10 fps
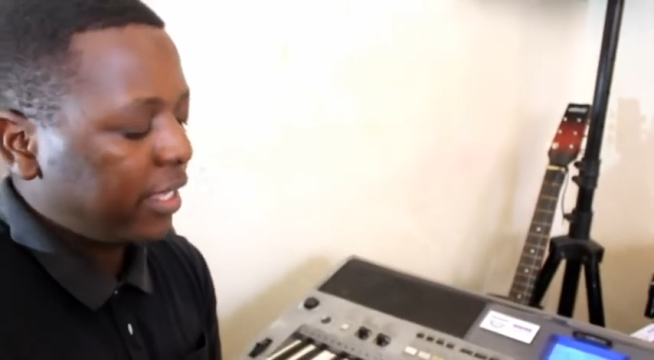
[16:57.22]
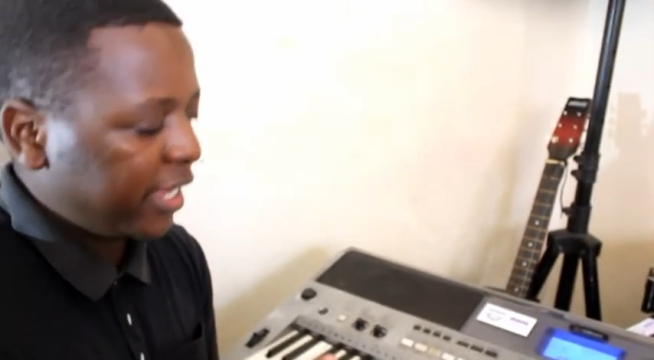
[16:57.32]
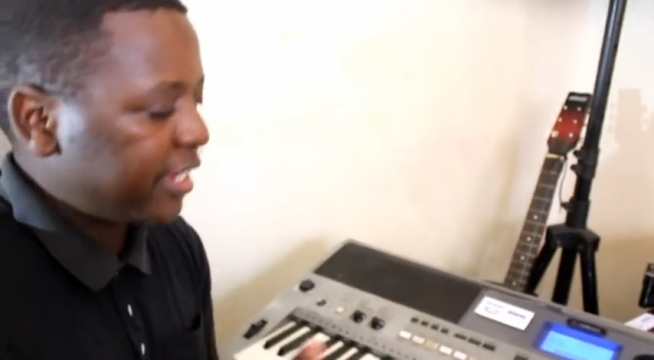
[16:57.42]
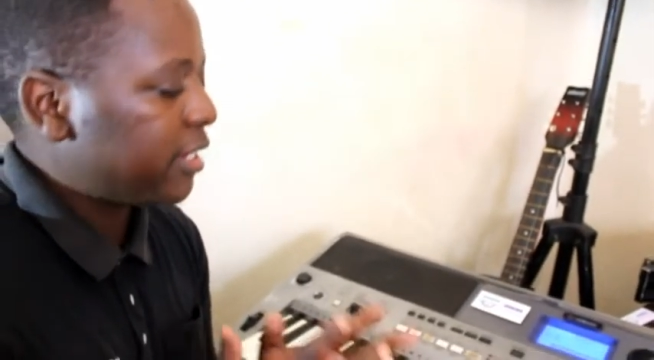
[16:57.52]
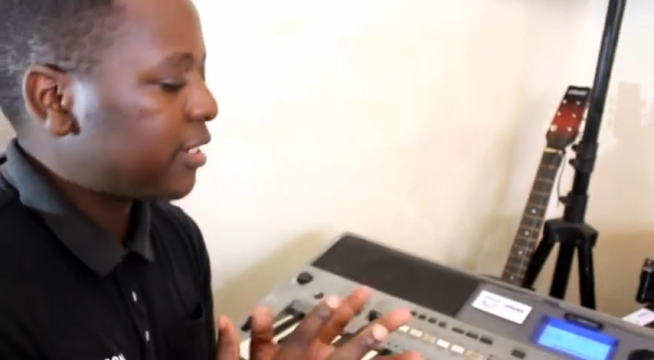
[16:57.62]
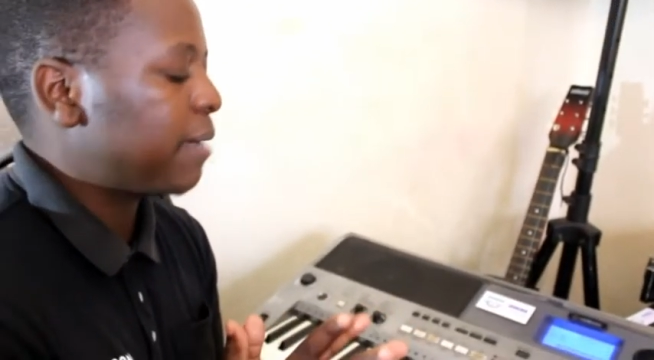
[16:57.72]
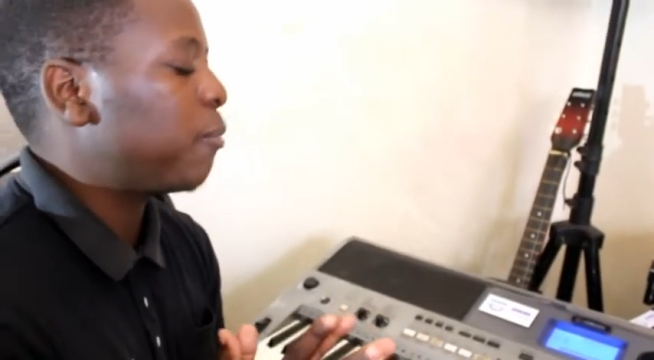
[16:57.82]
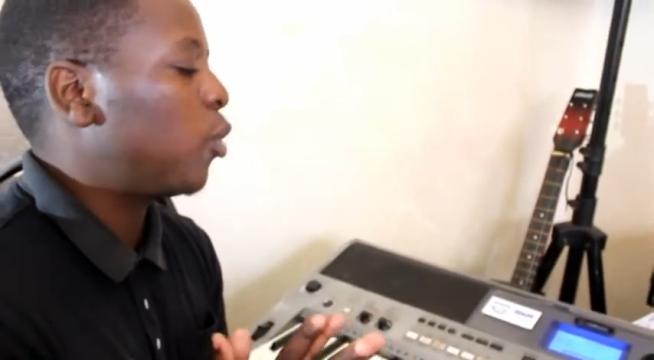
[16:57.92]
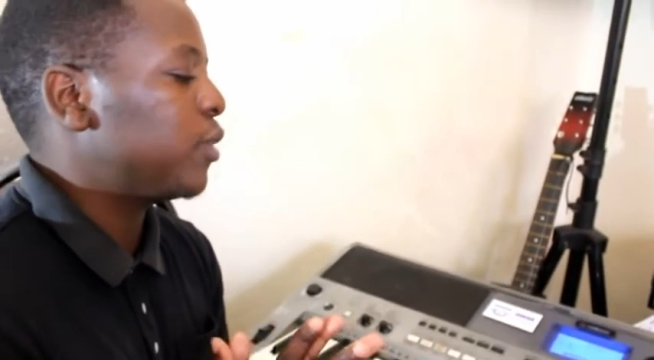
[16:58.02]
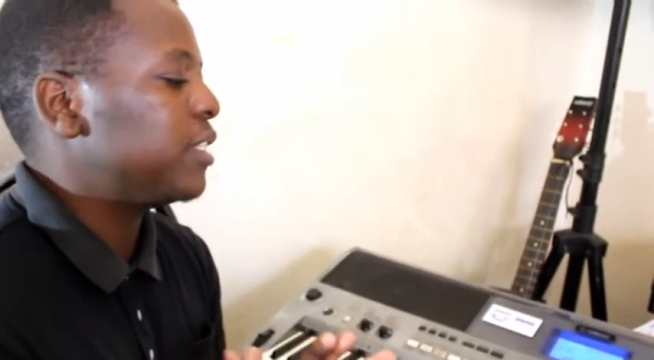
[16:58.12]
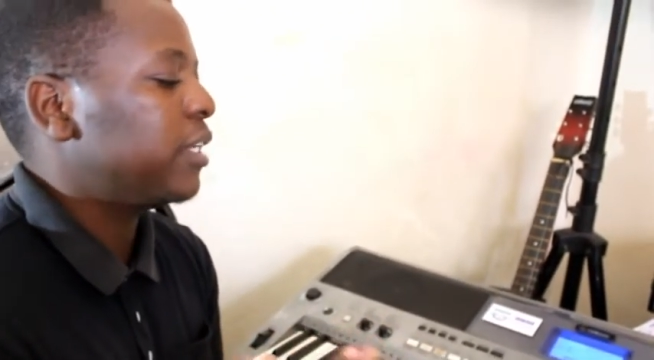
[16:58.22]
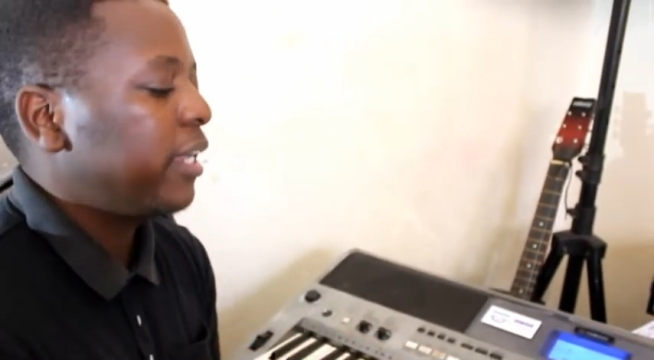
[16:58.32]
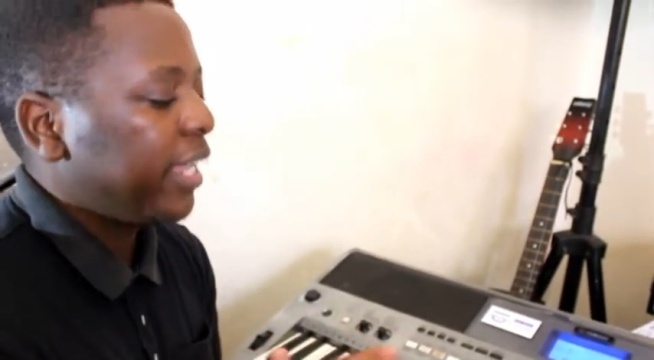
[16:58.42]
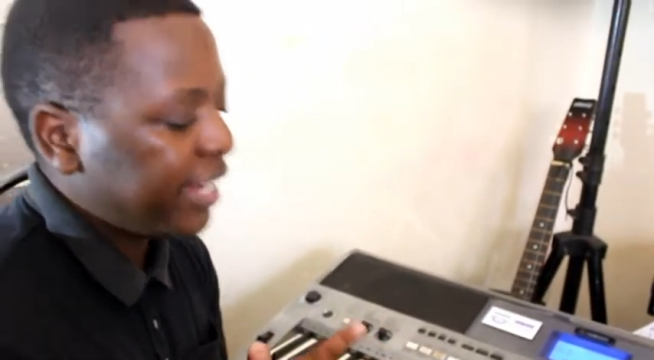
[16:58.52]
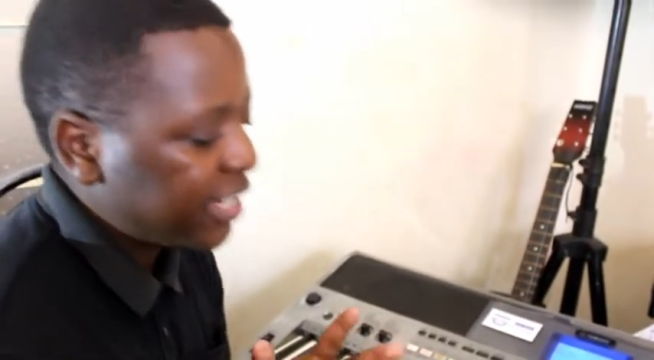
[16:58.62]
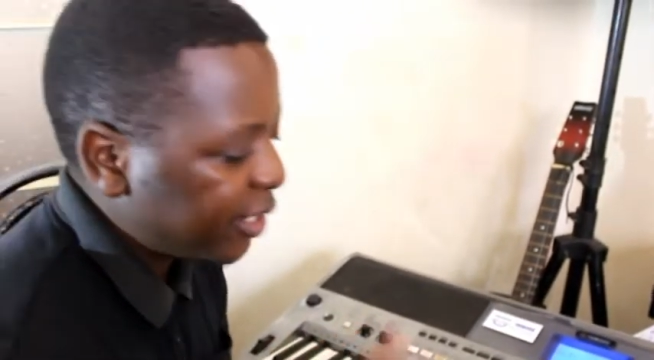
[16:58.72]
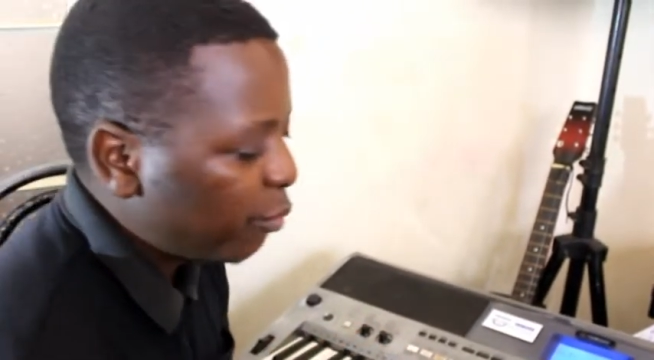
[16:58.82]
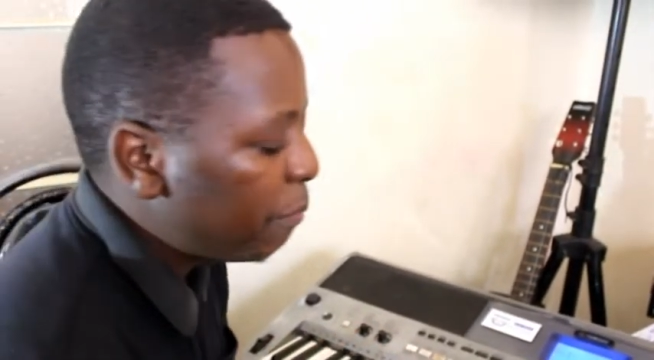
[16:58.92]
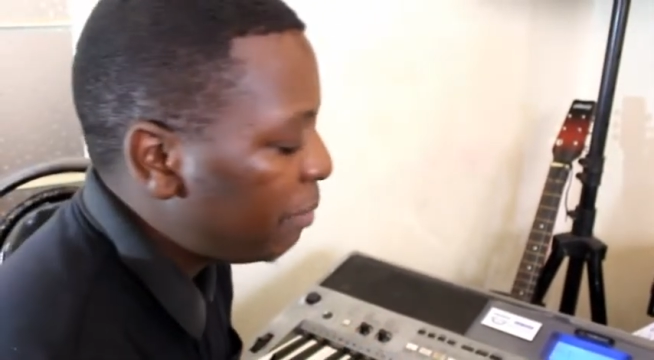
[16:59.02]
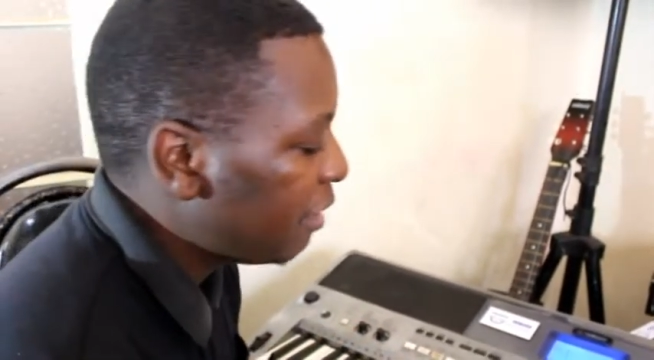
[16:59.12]
and some chords, and he will
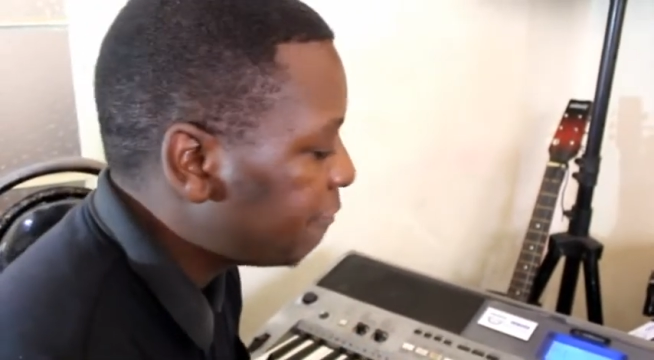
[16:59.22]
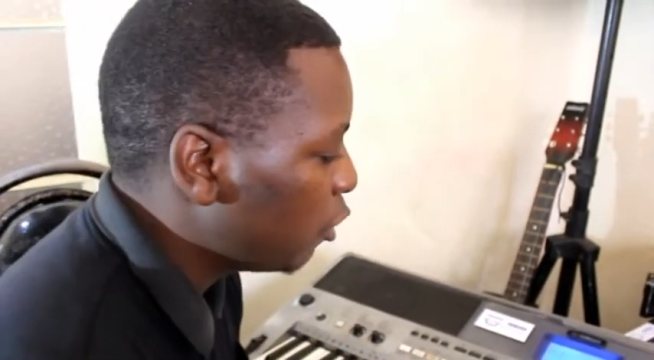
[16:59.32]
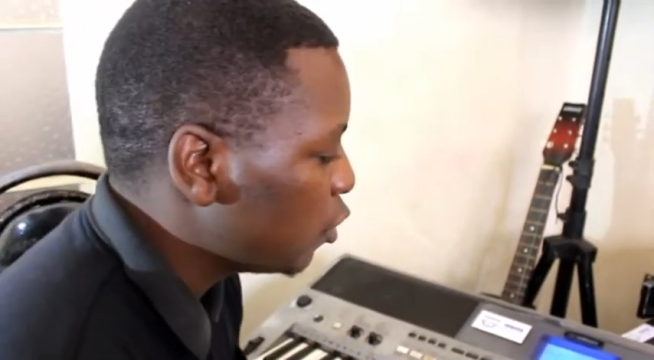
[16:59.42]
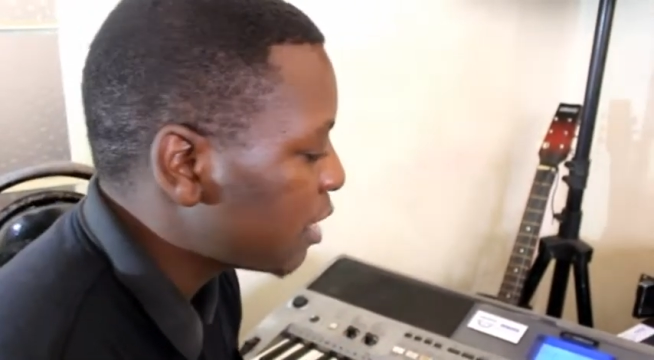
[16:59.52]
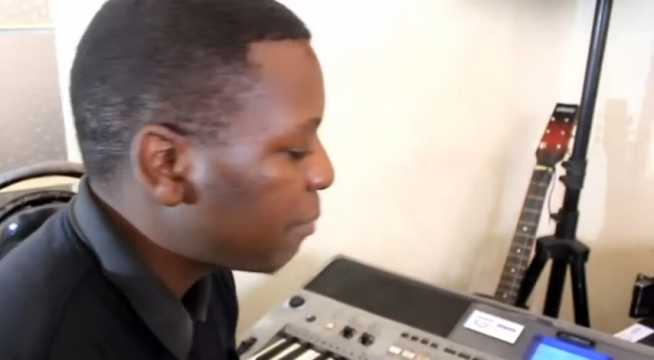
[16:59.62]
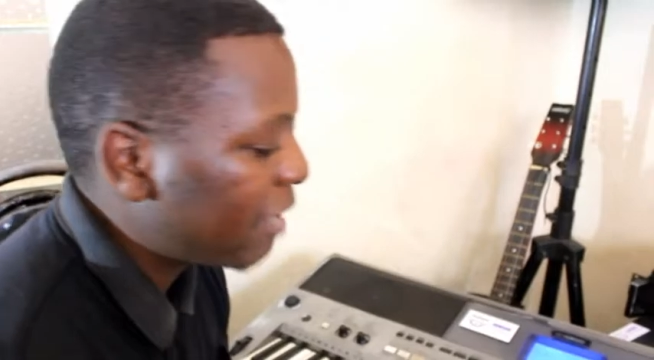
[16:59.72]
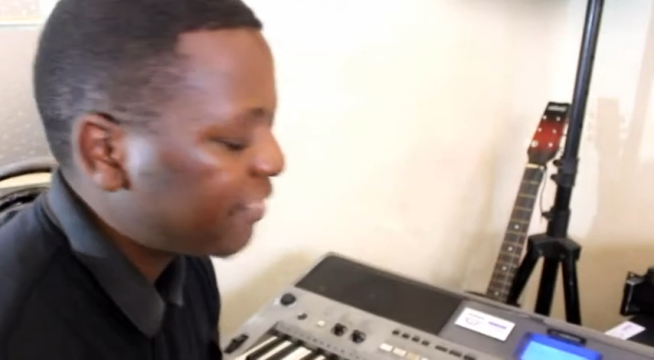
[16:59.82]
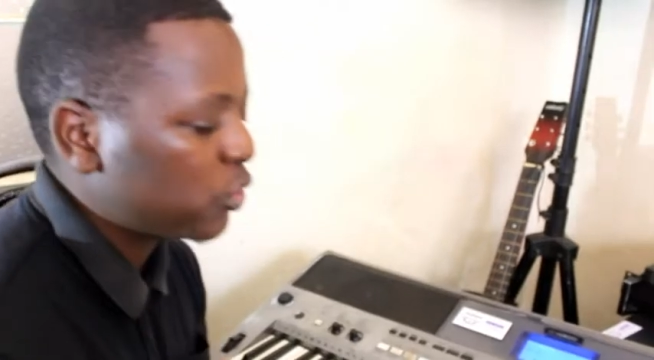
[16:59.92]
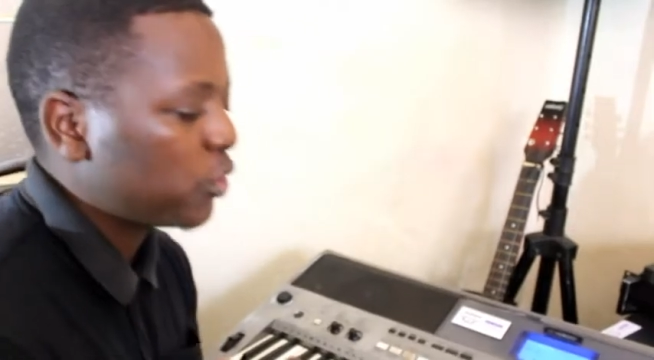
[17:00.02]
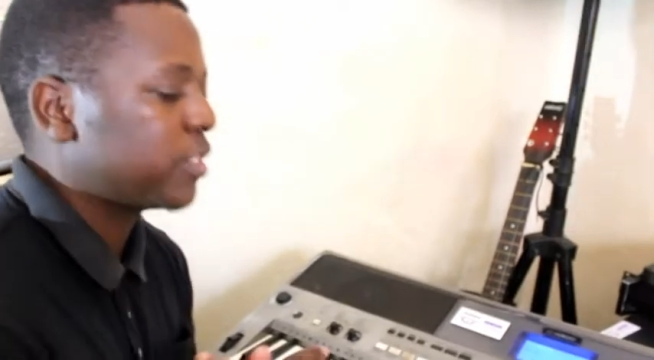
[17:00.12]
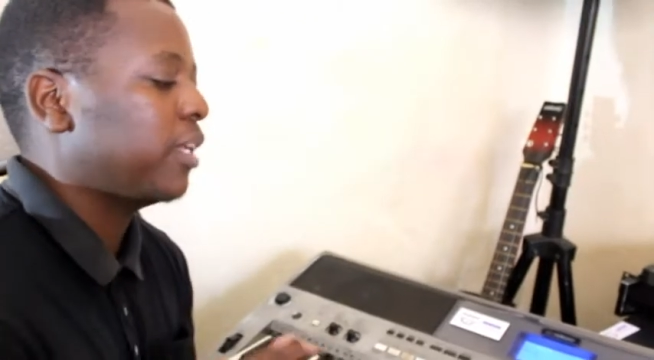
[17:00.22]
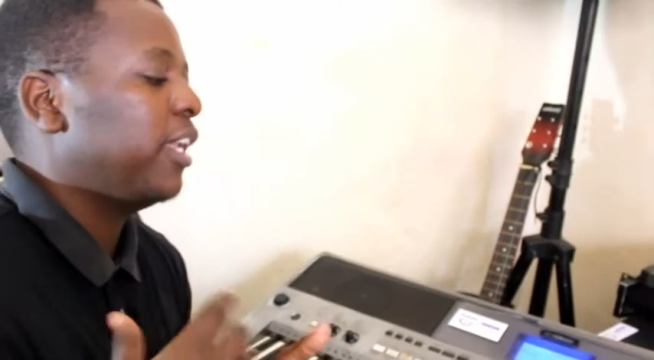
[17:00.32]
be playing for you some cover songs.